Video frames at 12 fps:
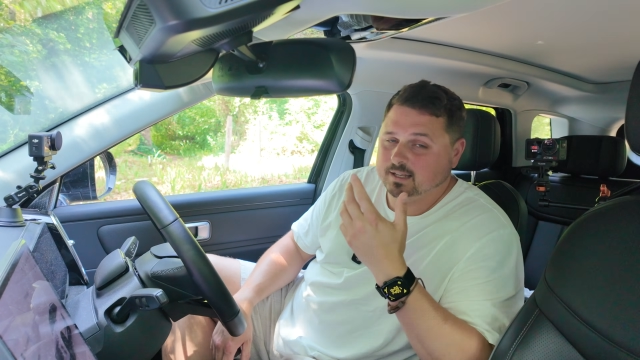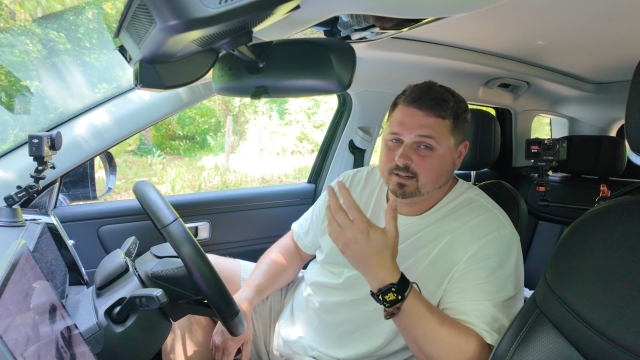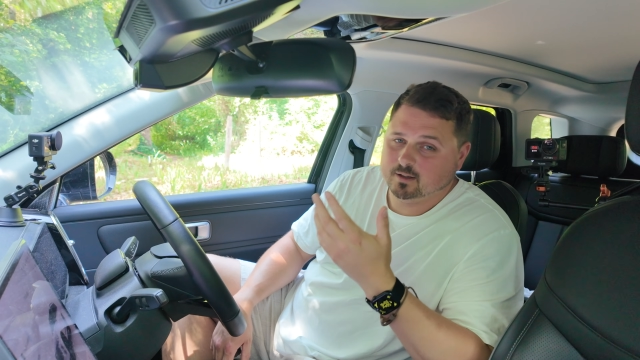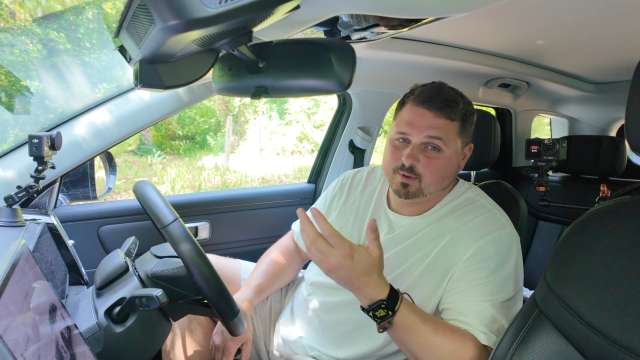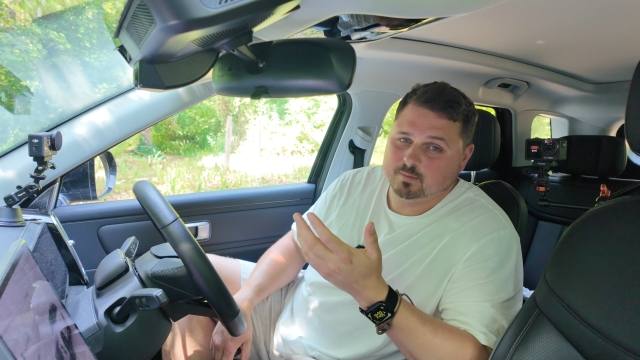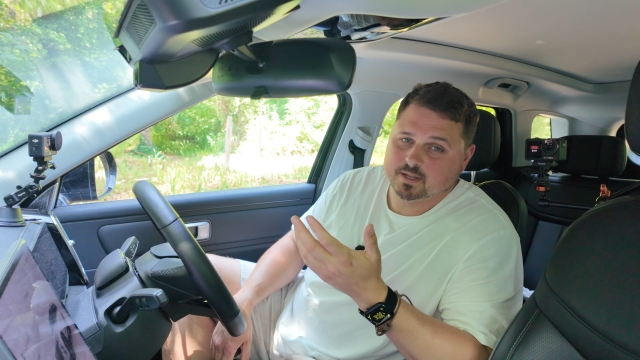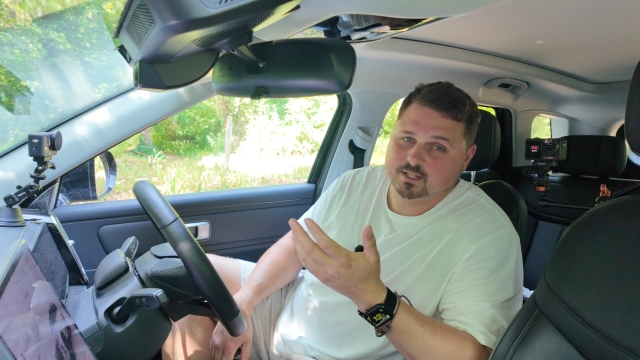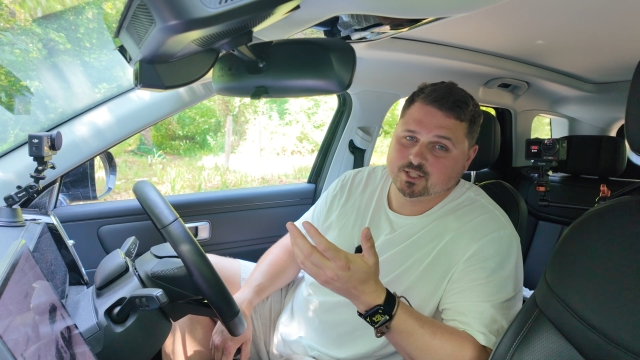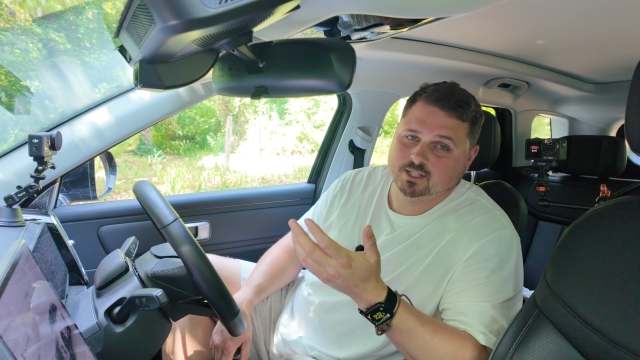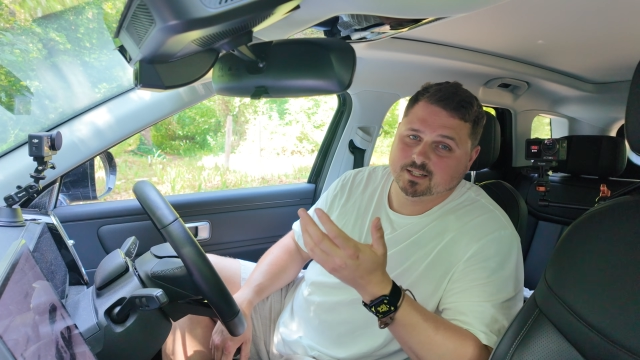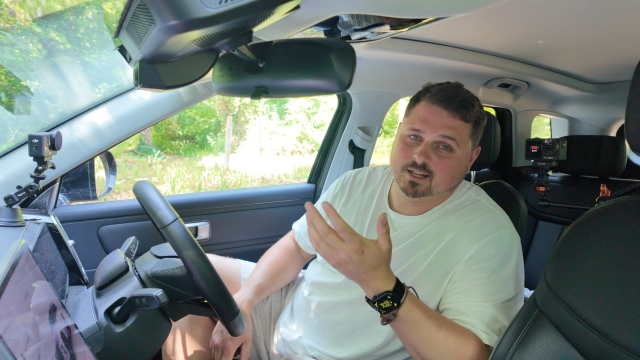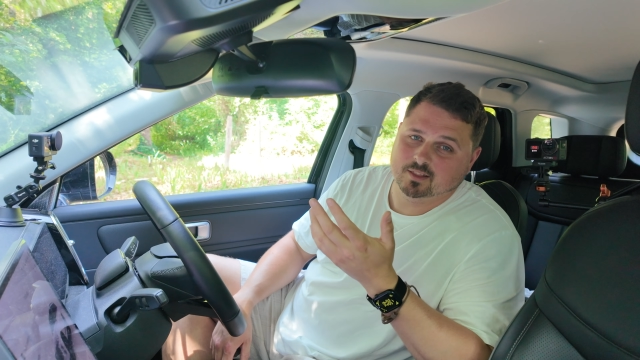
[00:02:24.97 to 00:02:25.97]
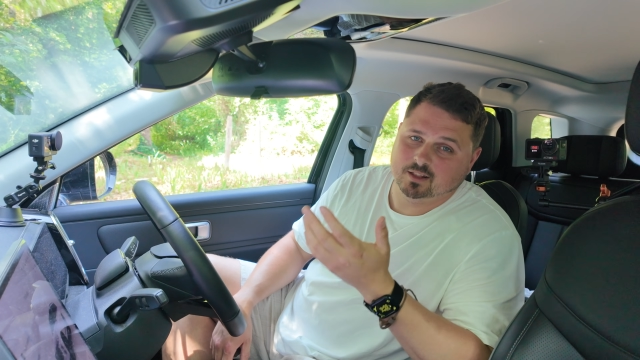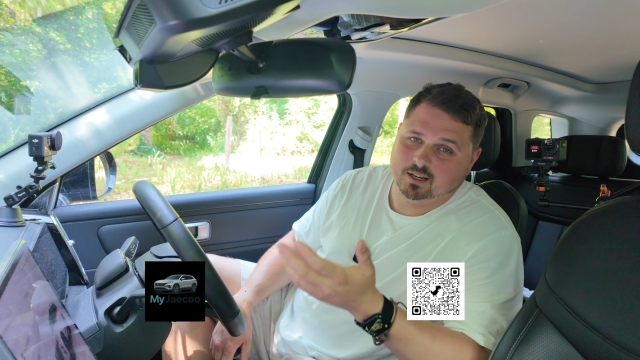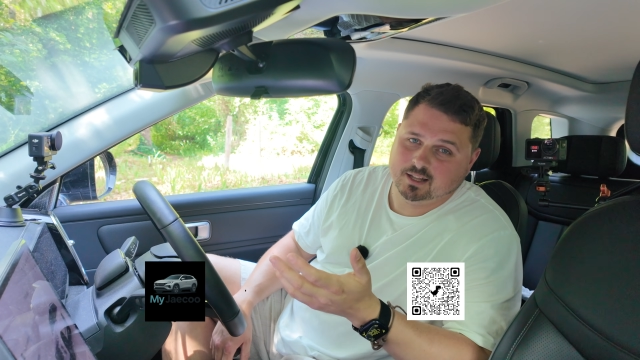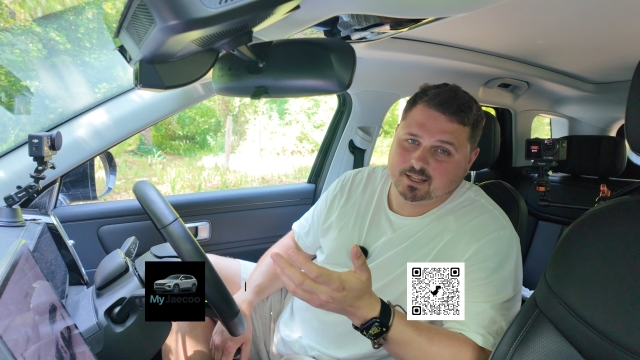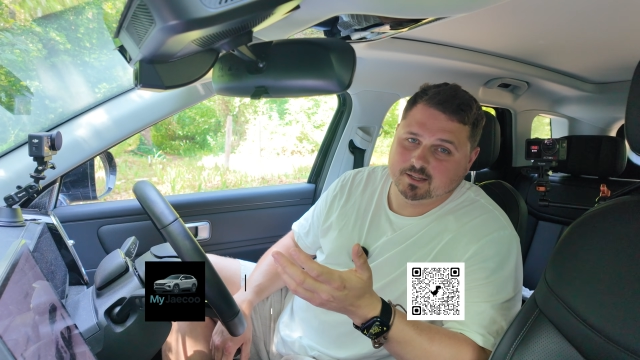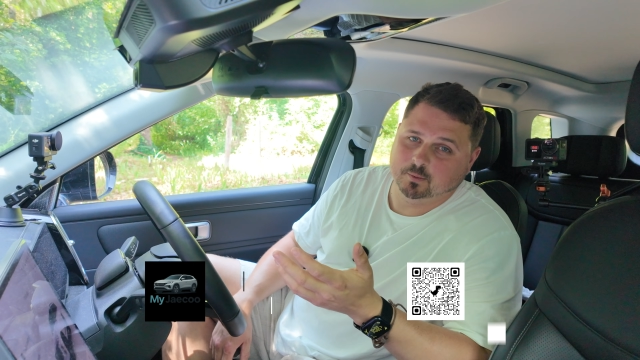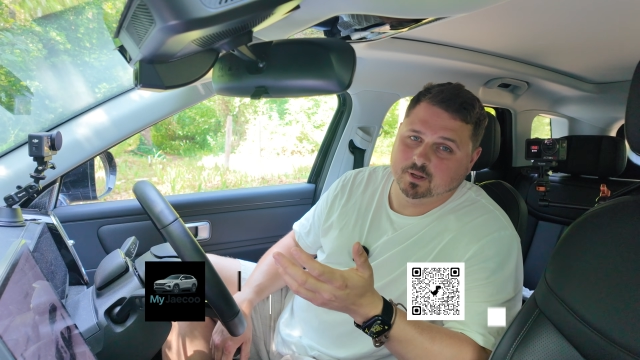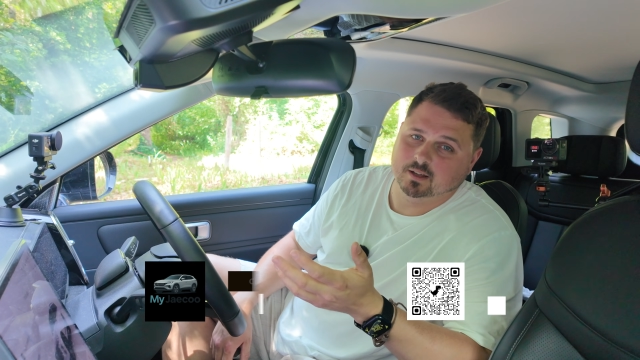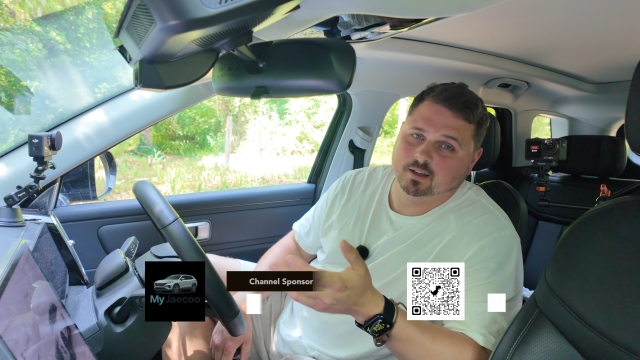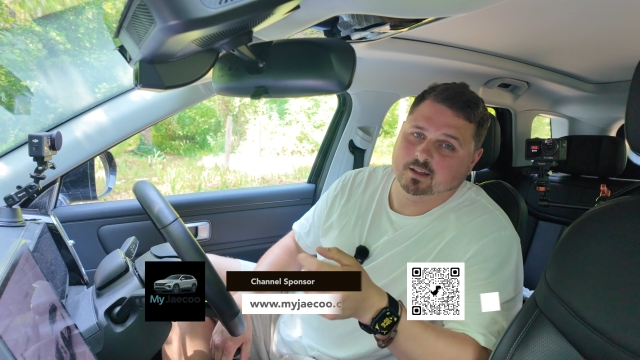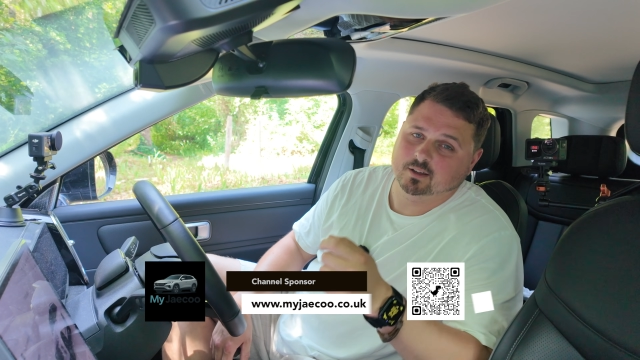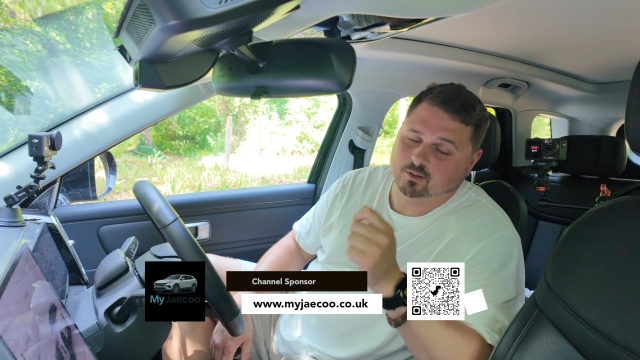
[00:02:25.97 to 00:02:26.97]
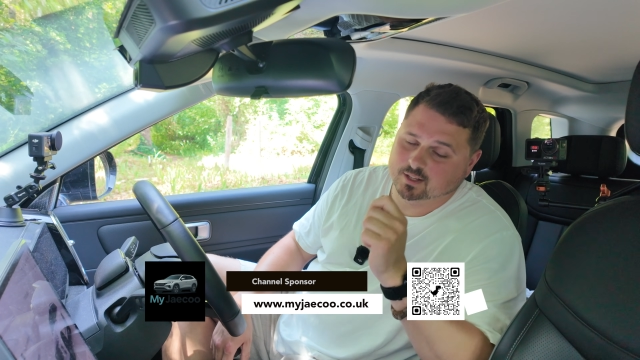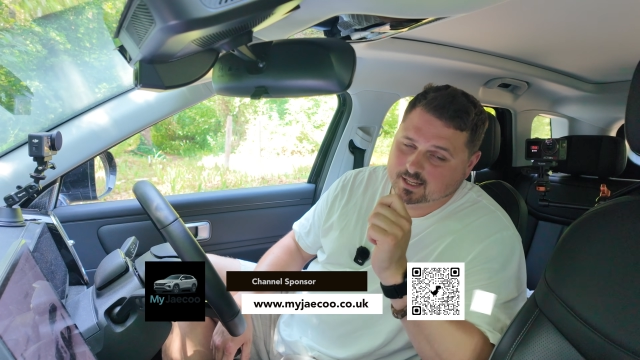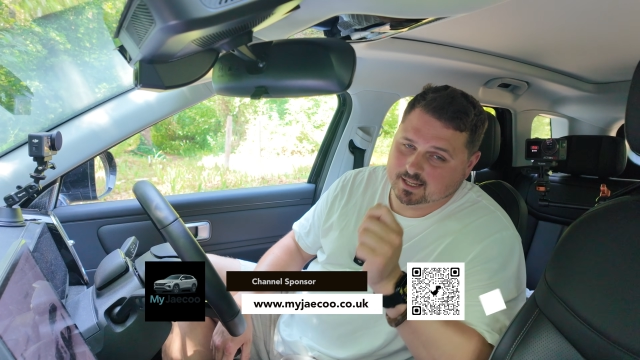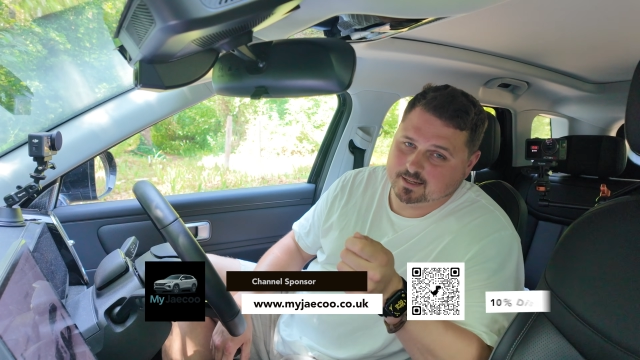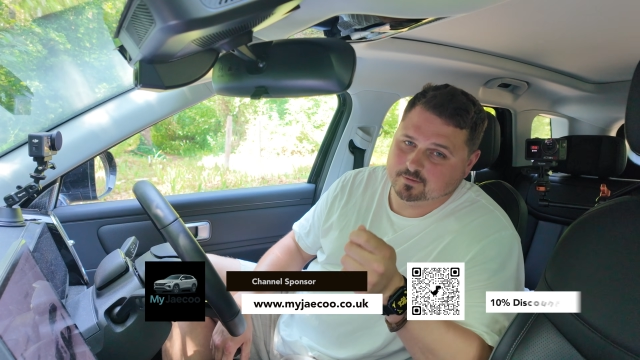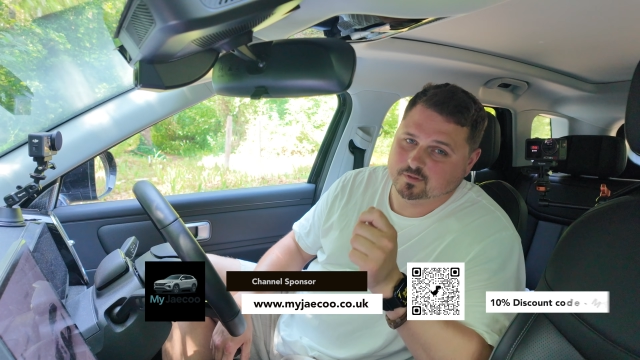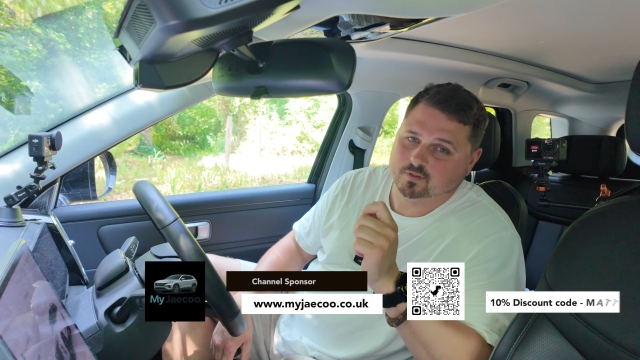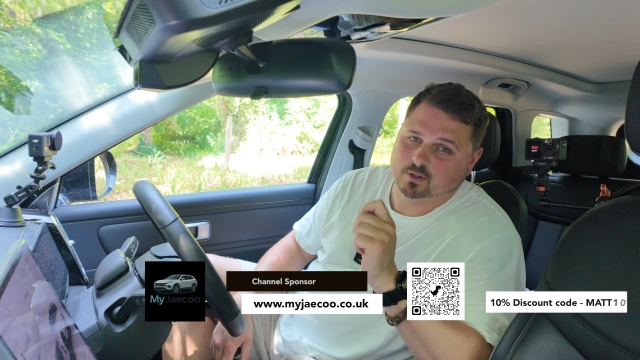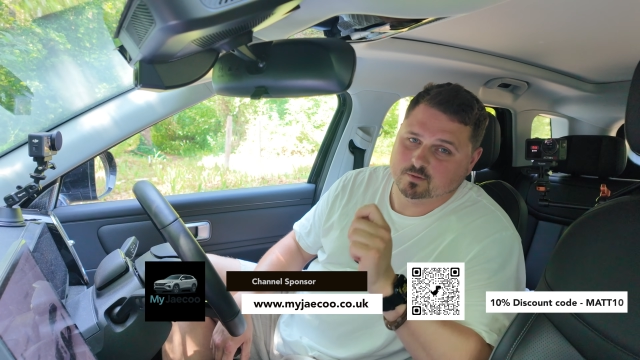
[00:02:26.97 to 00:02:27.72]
and I'll be messaging the lucky winner on the 8th